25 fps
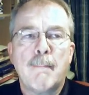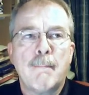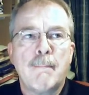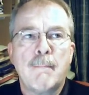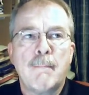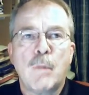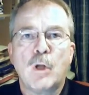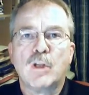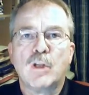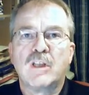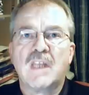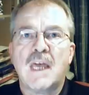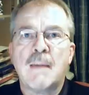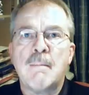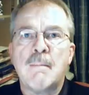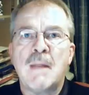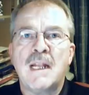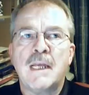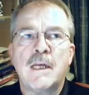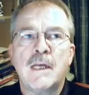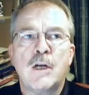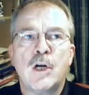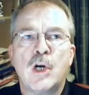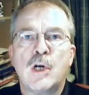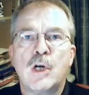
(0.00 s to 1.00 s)

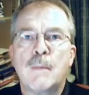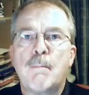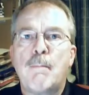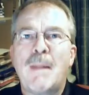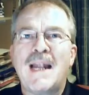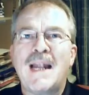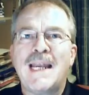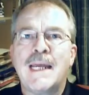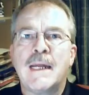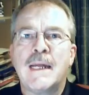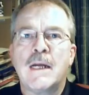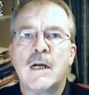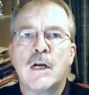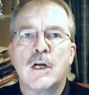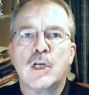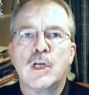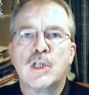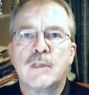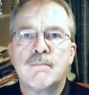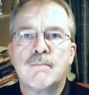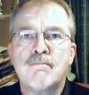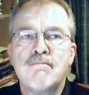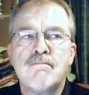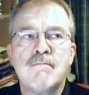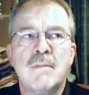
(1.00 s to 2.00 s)
multi-millionaire,
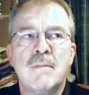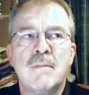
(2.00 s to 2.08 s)
billionaires,